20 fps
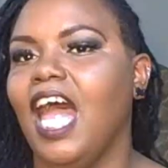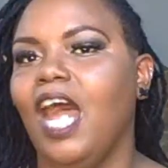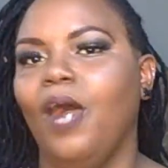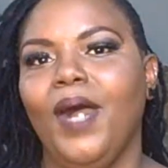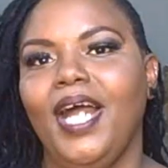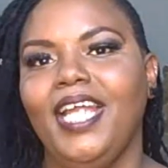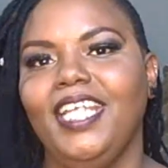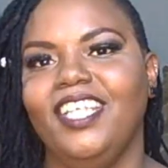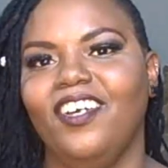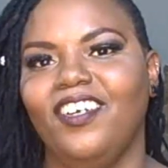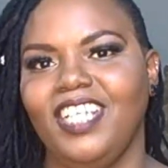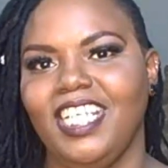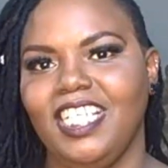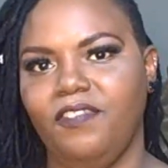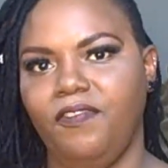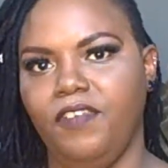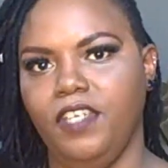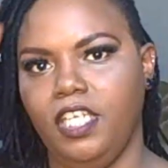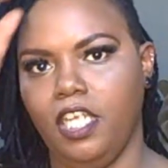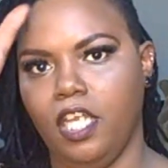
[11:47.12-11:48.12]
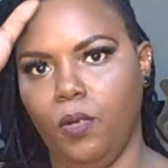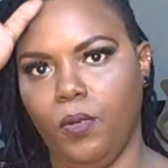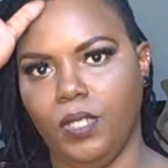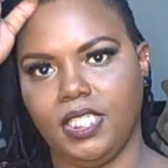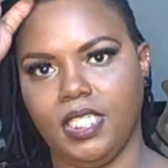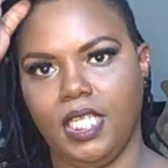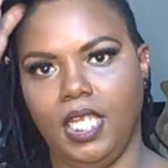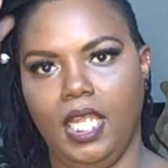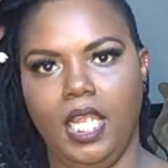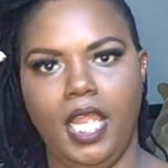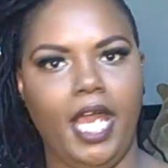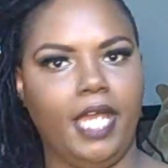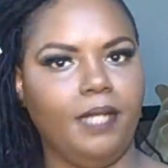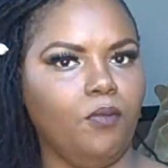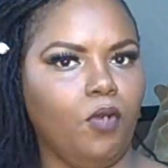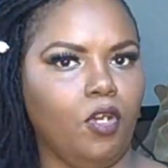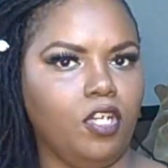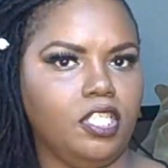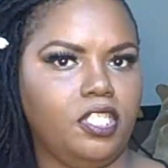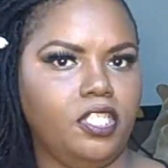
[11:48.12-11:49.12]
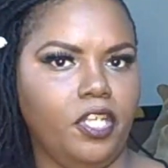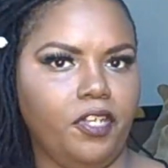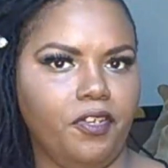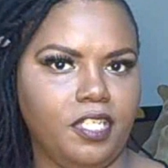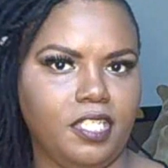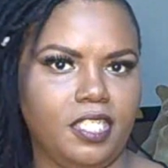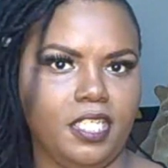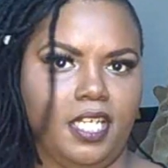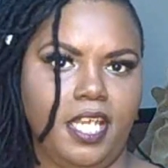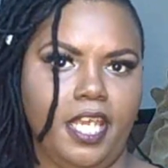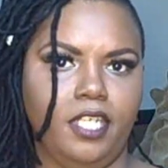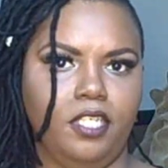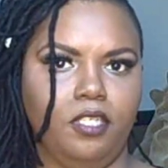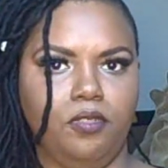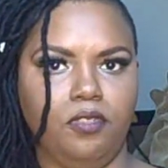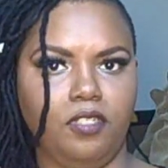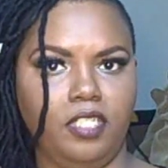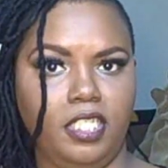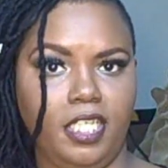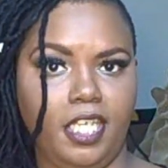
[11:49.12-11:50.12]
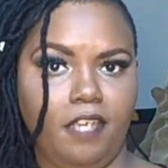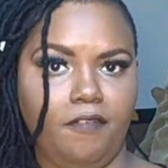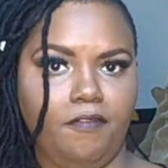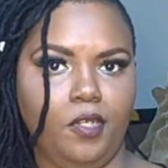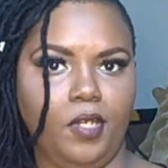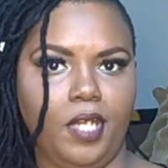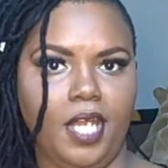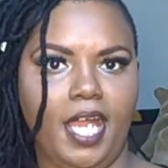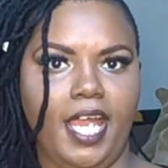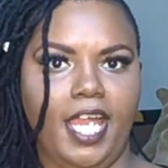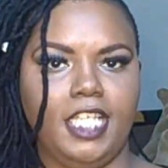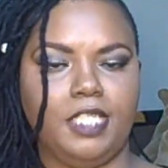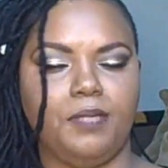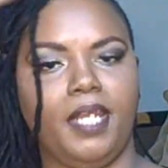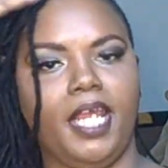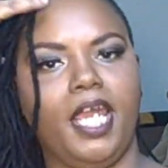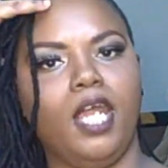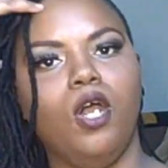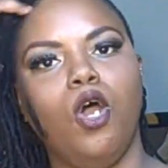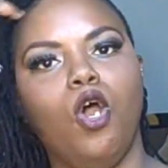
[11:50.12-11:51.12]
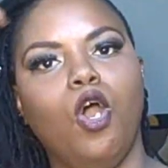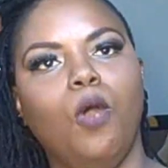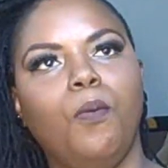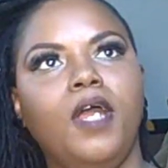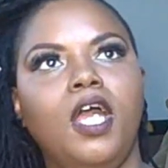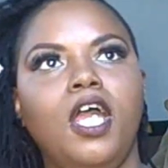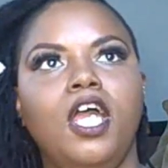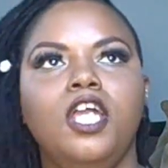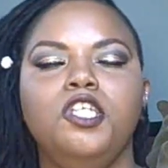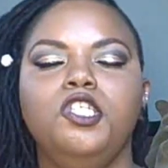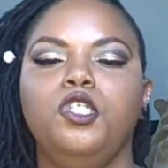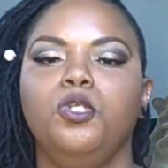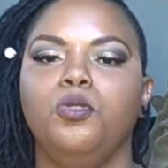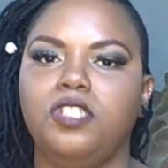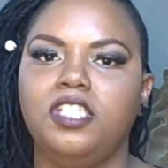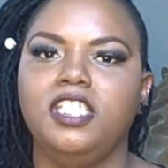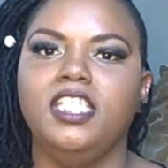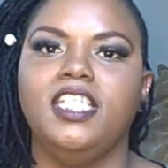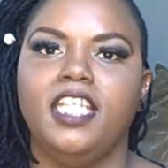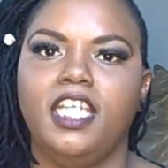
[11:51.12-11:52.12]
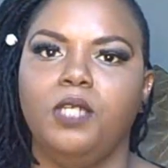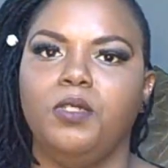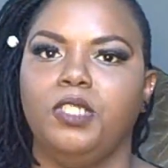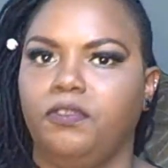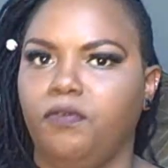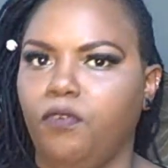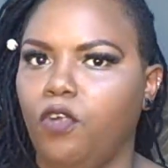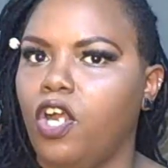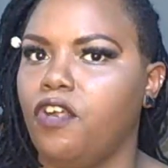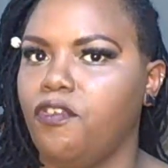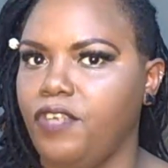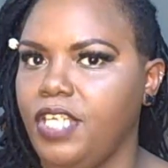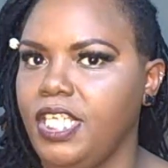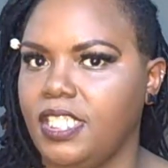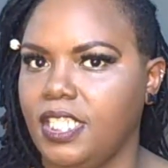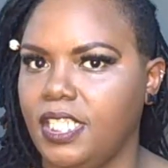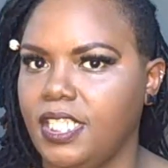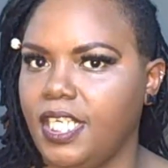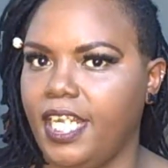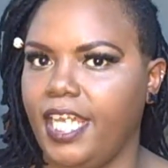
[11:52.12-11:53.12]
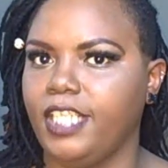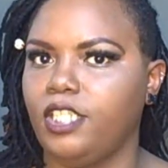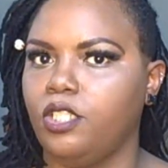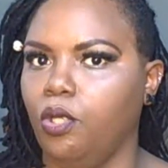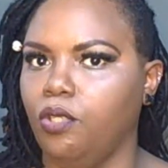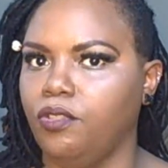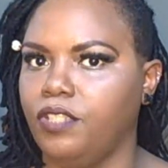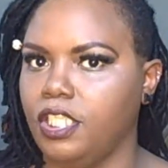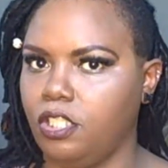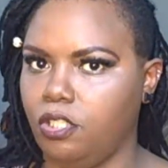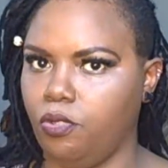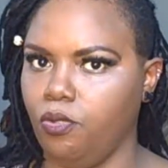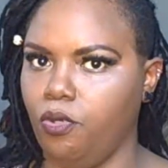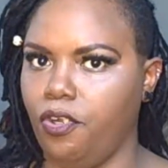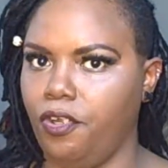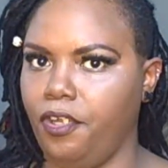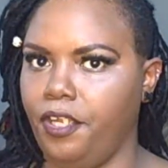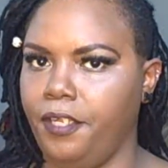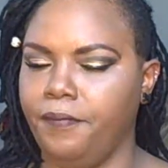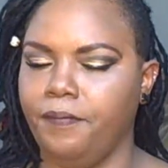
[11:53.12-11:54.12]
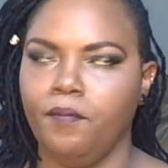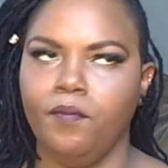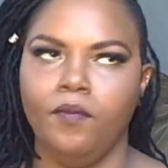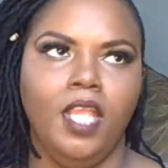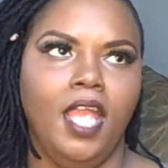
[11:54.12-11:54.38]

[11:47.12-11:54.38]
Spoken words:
Now, I know this video was a lot more serious than I usually give you guys, but I hope you see that it was for a reason that I told this story.